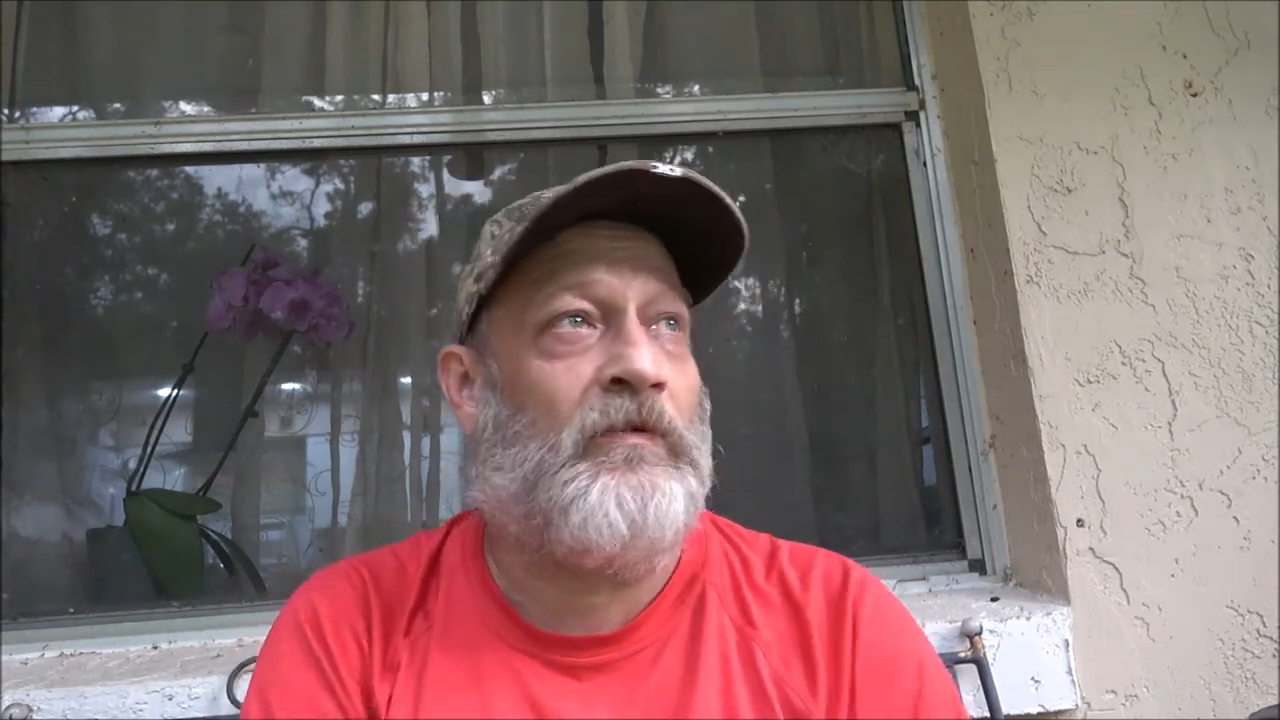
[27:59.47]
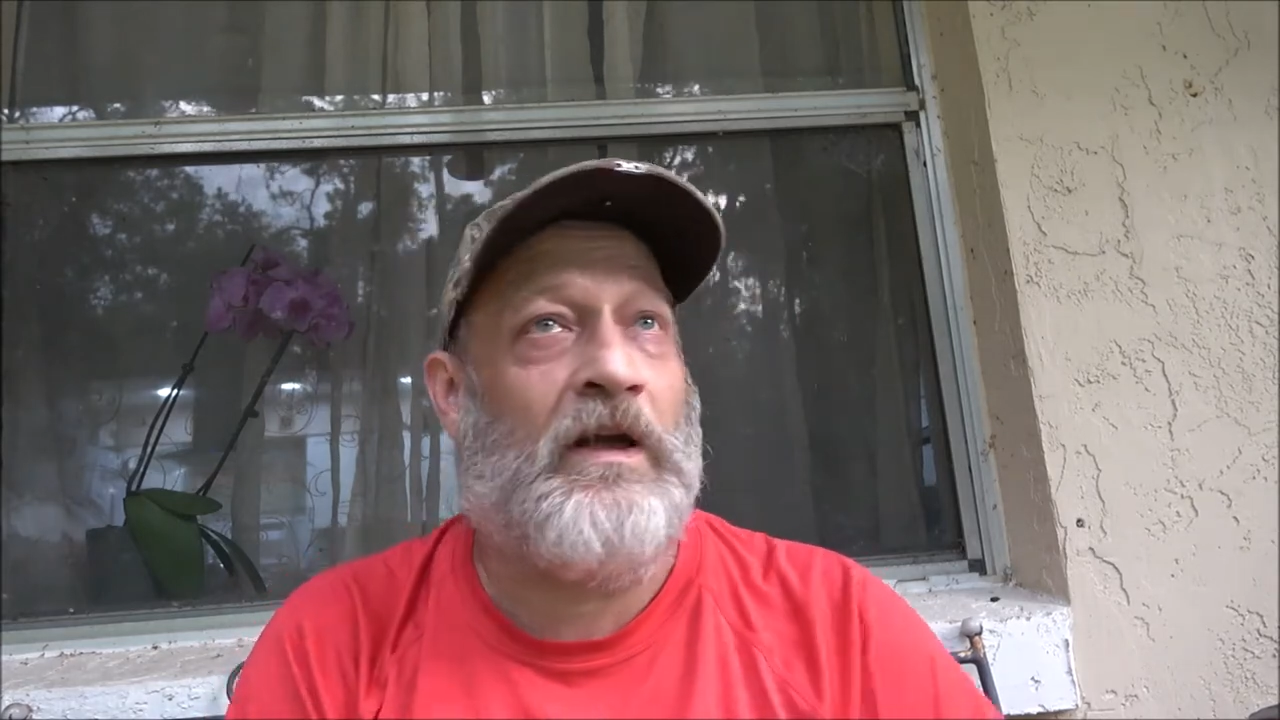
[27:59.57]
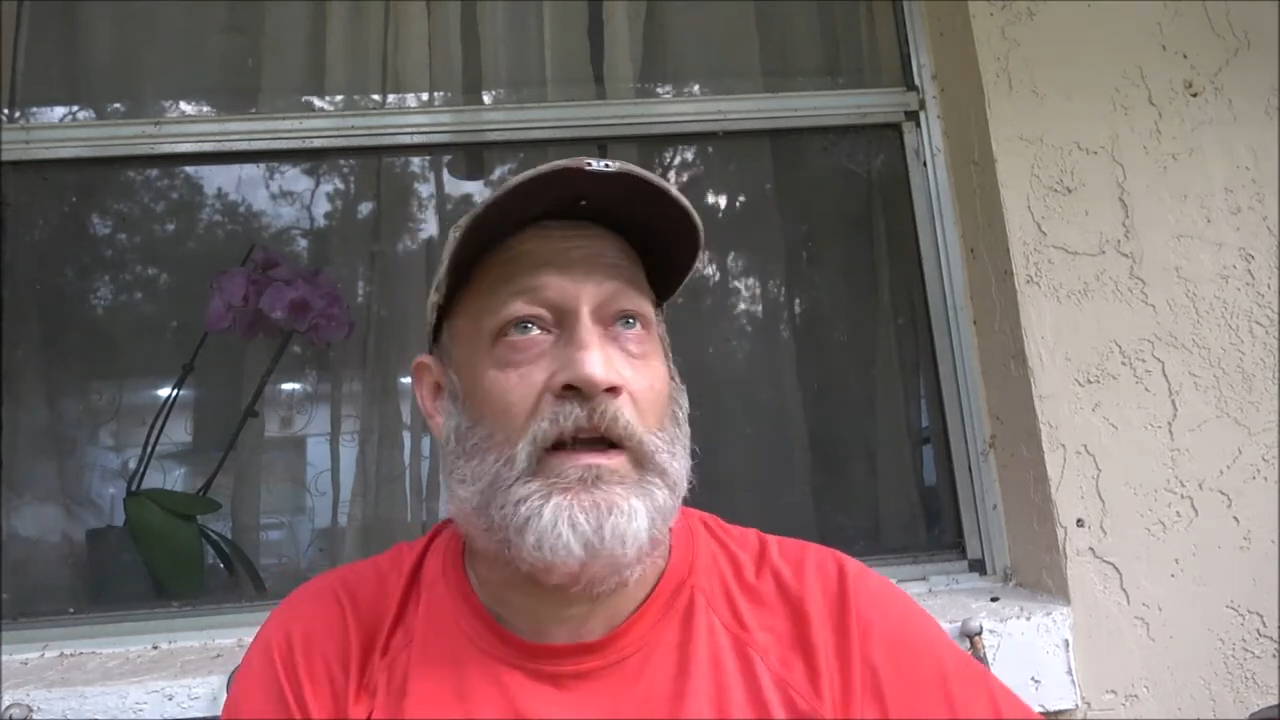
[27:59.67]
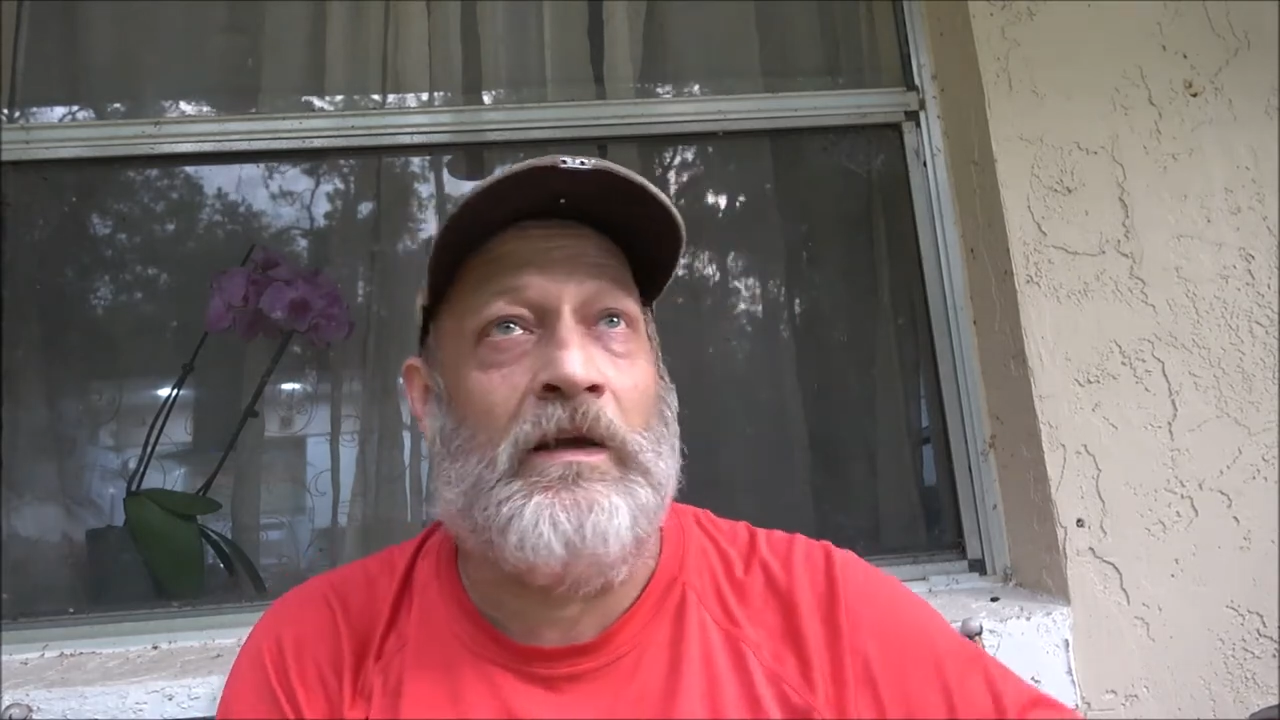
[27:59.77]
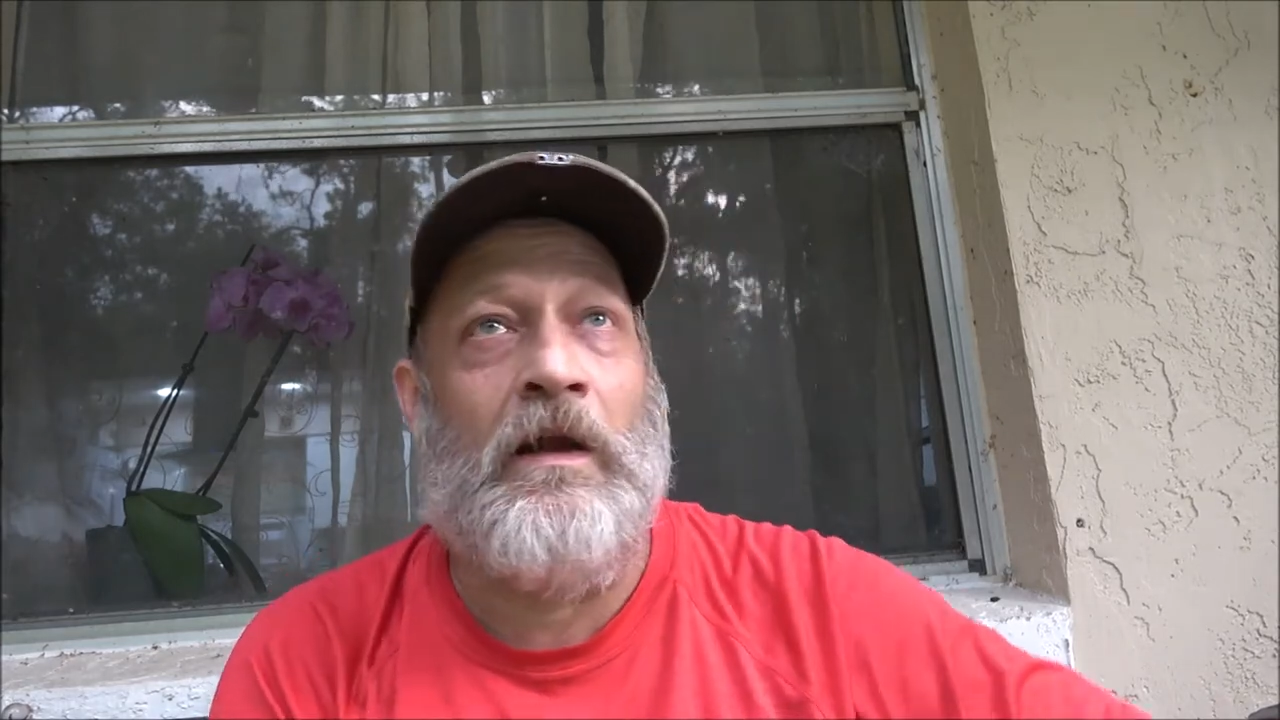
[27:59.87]

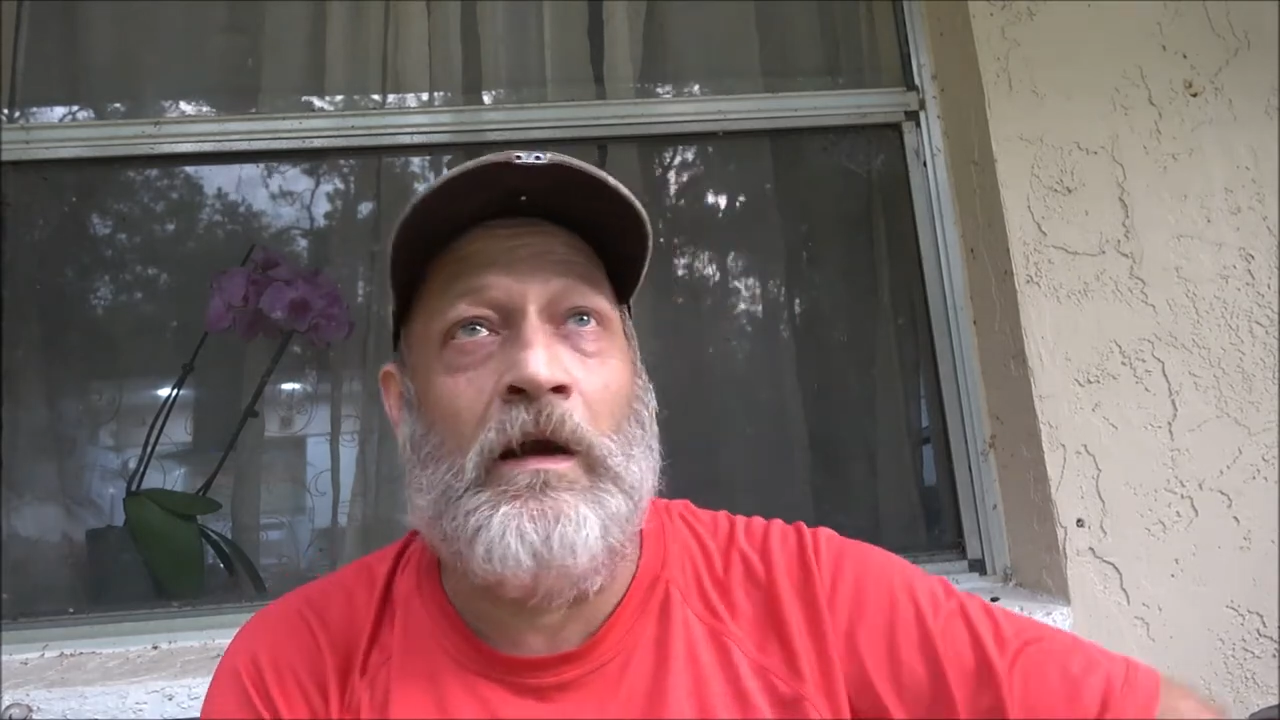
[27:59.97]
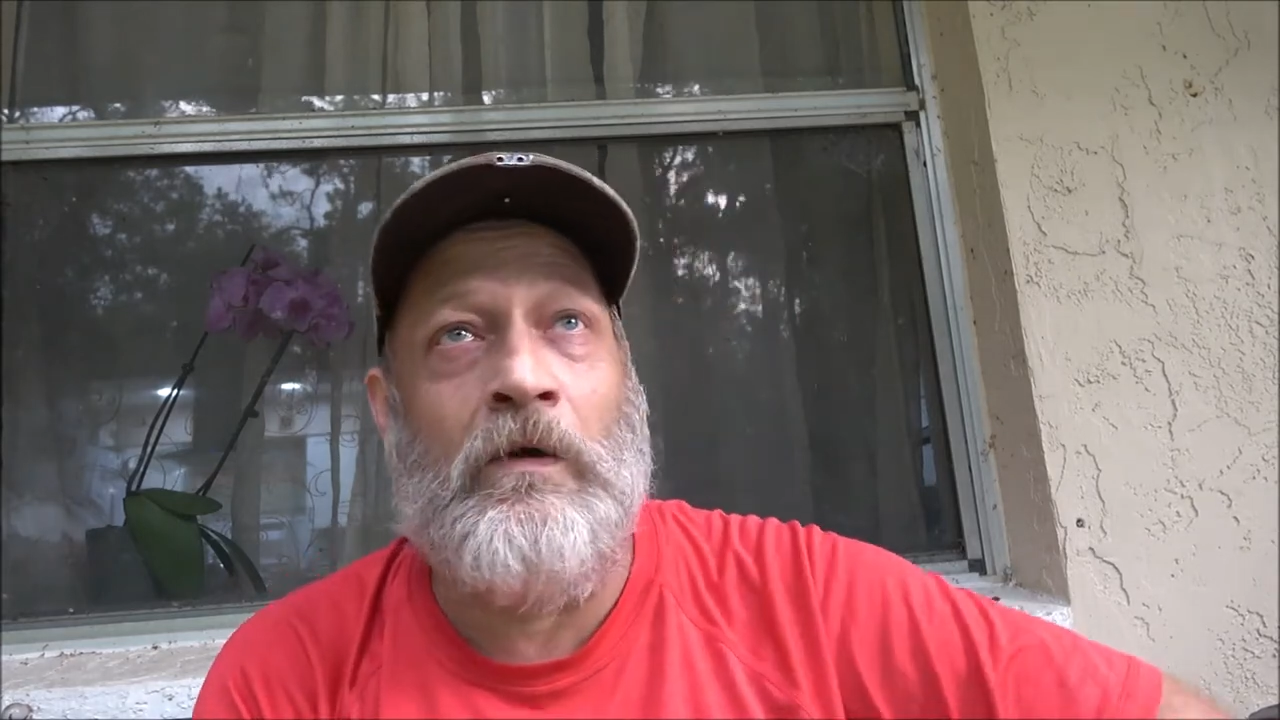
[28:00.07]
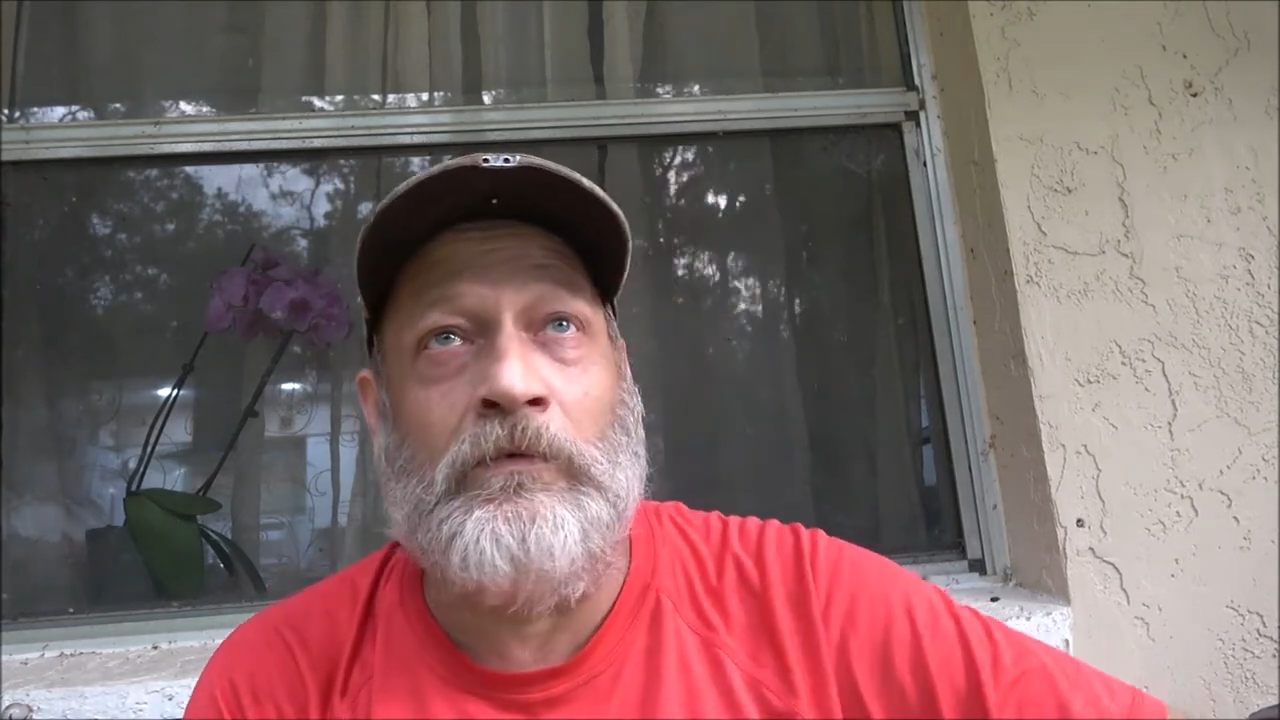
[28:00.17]
right now.